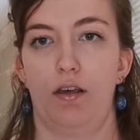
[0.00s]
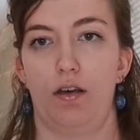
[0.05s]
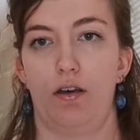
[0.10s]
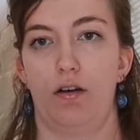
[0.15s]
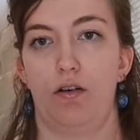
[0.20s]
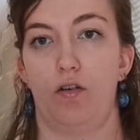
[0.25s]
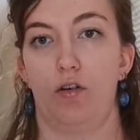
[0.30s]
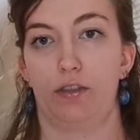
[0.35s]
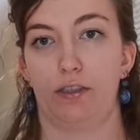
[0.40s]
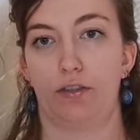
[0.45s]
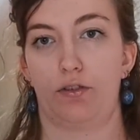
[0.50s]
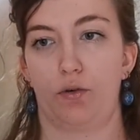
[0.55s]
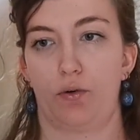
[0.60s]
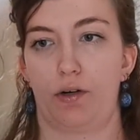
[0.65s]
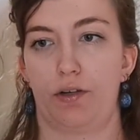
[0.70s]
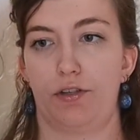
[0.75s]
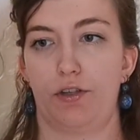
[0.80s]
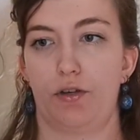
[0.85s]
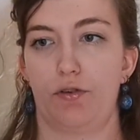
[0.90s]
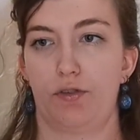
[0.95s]
Hold it
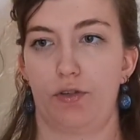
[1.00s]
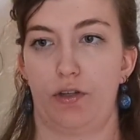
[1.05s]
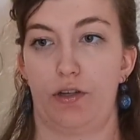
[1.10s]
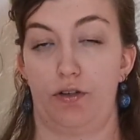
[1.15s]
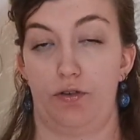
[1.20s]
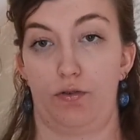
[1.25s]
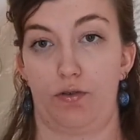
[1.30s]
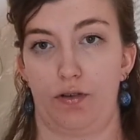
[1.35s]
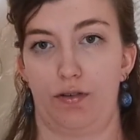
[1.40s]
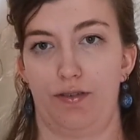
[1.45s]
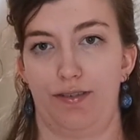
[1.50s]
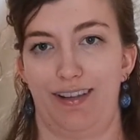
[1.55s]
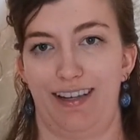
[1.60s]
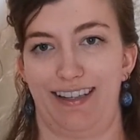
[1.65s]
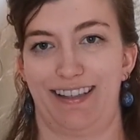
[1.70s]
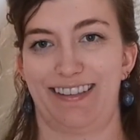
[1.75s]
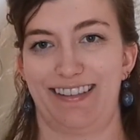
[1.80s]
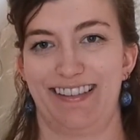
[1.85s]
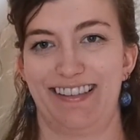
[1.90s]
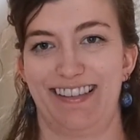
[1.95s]
towards you so that you can
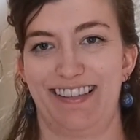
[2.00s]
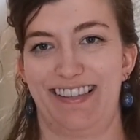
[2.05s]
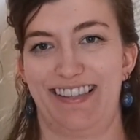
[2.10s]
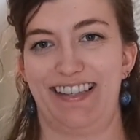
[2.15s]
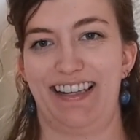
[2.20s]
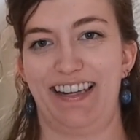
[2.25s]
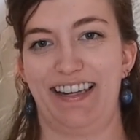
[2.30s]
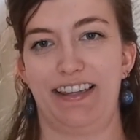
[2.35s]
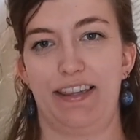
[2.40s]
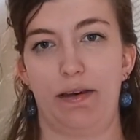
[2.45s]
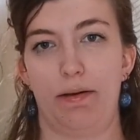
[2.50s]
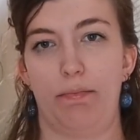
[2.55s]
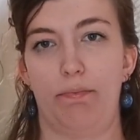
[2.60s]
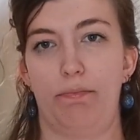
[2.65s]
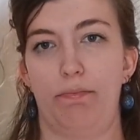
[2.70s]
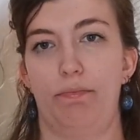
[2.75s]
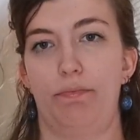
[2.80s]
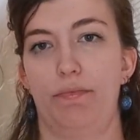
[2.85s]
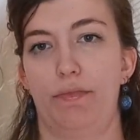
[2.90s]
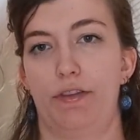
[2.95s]
like see the
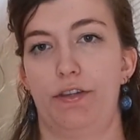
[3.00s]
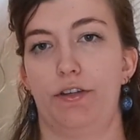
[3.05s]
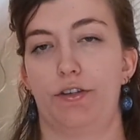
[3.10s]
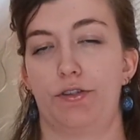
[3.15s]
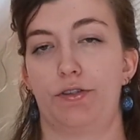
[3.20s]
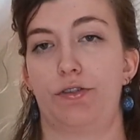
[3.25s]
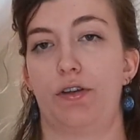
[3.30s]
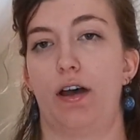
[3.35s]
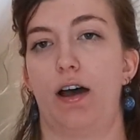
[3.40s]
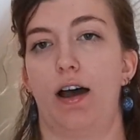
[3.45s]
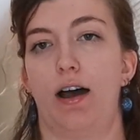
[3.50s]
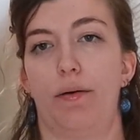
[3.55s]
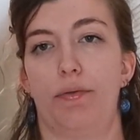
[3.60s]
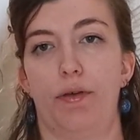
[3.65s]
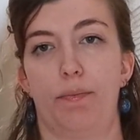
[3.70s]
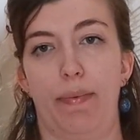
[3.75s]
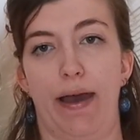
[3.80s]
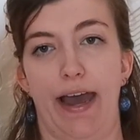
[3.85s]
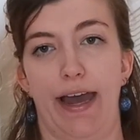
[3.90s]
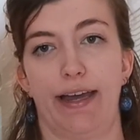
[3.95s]

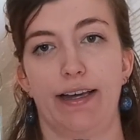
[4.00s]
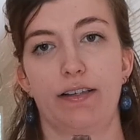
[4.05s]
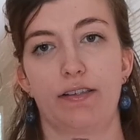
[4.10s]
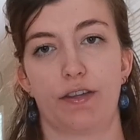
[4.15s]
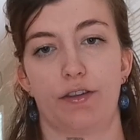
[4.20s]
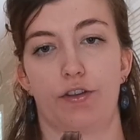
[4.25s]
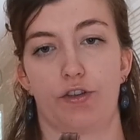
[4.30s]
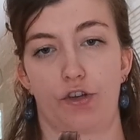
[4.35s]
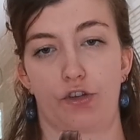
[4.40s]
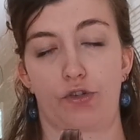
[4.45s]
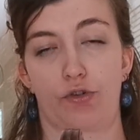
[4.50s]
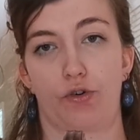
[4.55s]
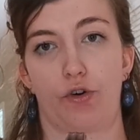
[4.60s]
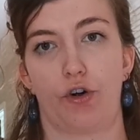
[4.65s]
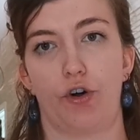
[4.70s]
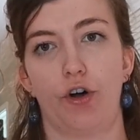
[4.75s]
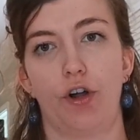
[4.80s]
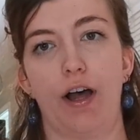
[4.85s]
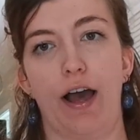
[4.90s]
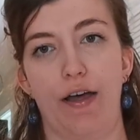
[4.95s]
pegs and the
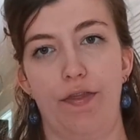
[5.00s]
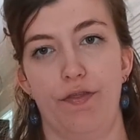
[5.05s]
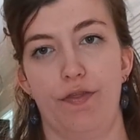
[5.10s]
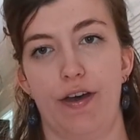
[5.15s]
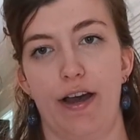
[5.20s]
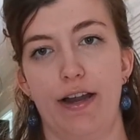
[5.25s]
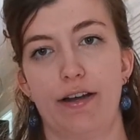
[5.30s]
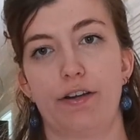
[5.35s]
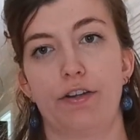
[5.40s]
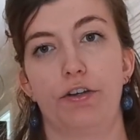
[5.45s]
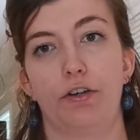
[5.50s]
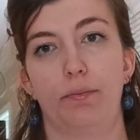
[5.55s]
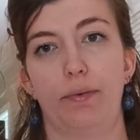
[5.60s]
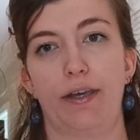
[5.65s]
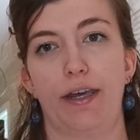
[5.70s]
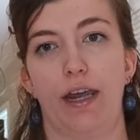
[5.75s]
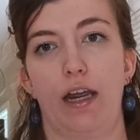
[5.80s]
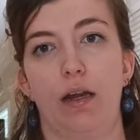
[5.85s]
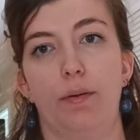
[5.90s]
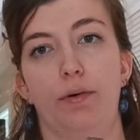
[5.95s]
scroll, and then you'll be
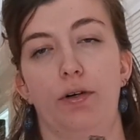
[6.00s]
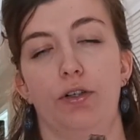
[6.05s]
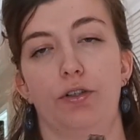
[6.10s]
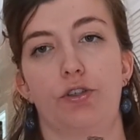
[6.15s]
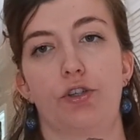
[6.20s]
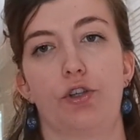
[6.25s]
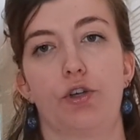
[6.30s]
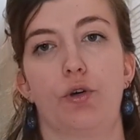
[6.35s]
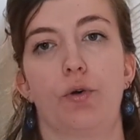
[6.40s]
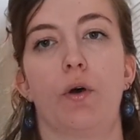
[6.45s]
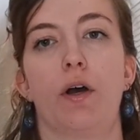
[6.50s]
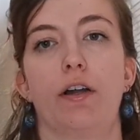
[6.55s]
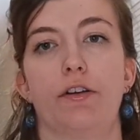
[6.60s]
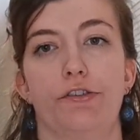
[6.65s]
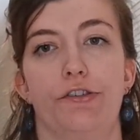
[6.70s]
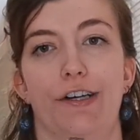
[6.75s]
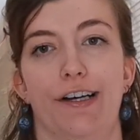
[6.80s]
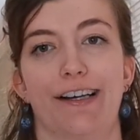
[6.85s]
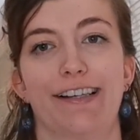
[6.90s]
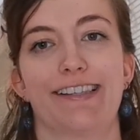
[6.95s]
able to
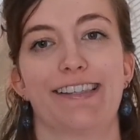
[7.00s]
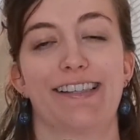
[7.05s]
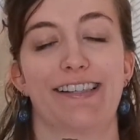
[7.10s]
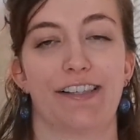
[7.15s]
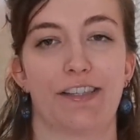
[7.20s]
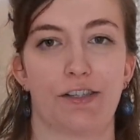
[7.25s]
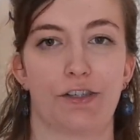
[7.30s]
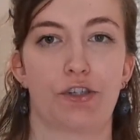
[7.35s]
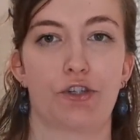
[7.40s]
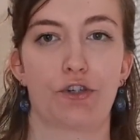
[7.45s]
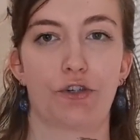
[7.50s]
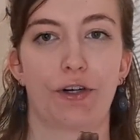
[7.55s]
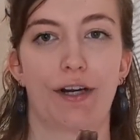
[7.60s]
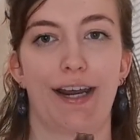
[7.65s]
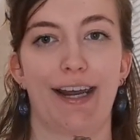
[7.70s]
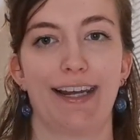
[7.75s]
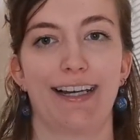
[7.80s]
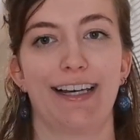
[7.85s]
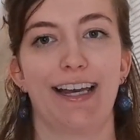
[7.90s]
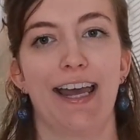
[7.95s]
adjust the
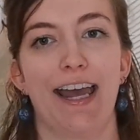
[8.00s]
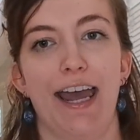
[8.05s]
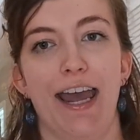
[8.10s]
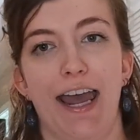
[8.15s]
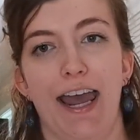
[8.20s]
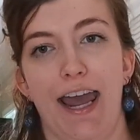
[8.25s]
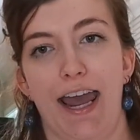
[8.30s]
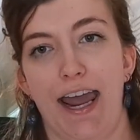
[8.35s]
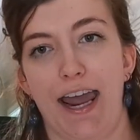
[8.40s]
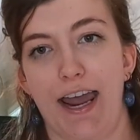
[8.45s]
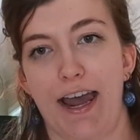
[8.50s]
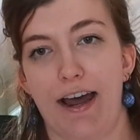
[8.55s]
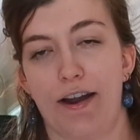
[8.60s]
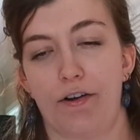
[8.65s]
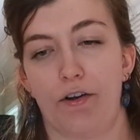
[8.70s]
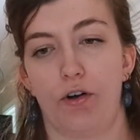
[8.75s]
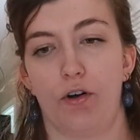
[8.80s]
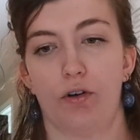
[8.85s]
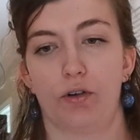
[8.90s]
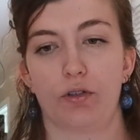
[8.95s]
string and
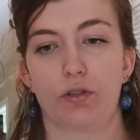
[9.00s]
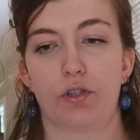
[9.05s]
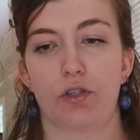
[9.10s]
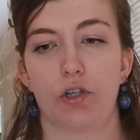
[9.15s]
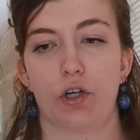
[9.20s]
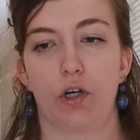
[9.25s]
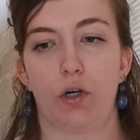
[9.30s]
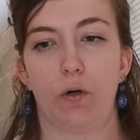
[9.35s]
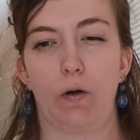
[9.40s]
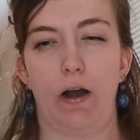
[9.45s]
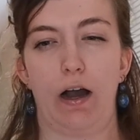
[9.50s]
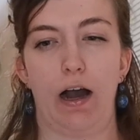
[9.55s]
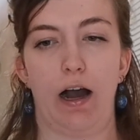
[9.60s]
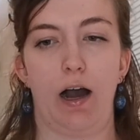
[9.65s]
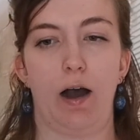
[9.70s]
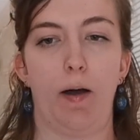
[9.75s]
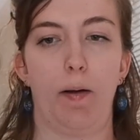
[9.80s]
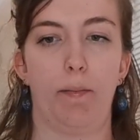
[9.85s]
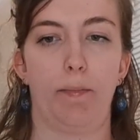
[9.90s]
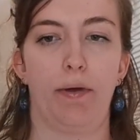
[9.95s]
also
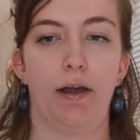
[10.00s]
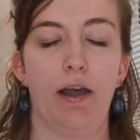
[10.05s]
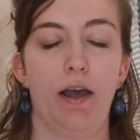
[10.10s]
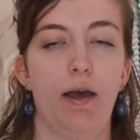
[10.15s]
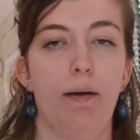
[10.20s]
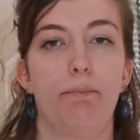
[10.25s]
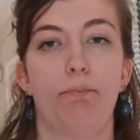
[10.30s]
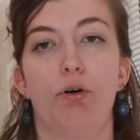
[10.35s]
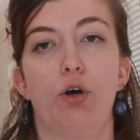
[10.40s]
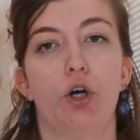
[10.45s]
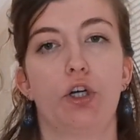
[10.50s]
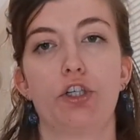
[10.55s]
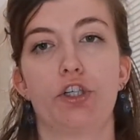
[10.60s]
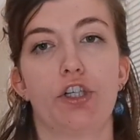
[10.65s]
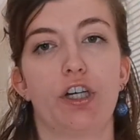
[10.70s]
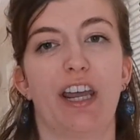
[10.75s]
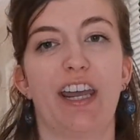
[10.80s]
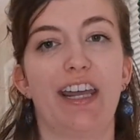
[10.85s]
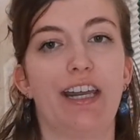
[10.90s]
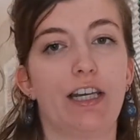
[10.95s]
push
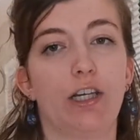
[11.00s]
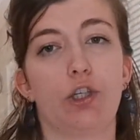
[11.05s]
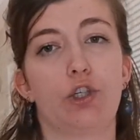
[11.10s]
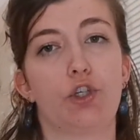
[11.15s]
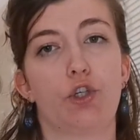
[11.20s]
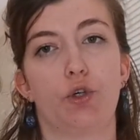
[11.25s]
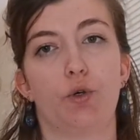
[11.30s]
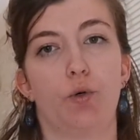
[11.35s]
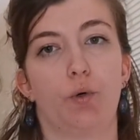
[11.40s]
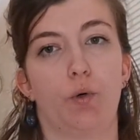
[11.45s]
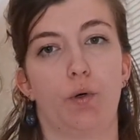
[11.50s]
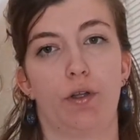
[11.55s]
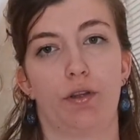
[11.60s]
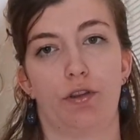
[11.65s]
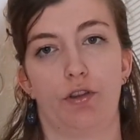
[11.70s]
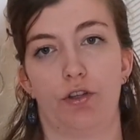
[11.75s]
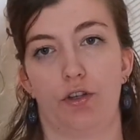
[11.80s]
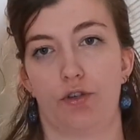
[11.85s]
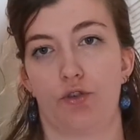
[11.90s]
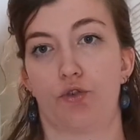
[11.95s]
into
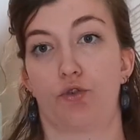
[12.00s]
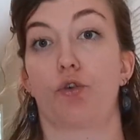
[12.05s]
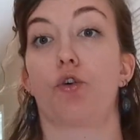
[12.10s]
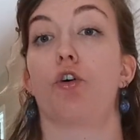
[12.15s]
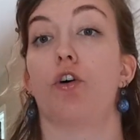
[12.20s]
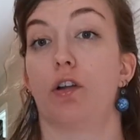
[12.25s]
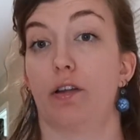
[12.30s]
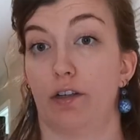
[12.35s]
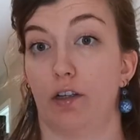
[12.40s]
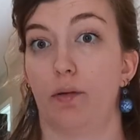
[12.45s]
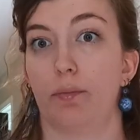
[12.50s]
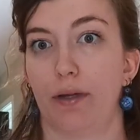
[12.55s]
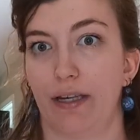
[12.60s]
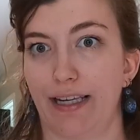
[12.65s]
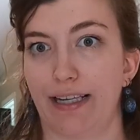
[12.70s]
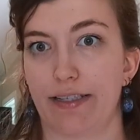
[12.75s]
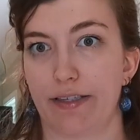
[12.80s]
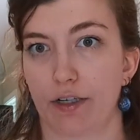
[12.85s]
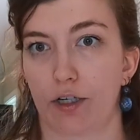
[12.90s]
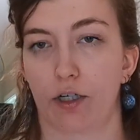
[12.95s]
the scroll a little bit
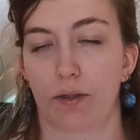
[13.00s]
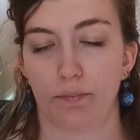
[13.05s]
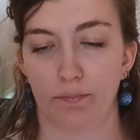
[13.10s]
easier.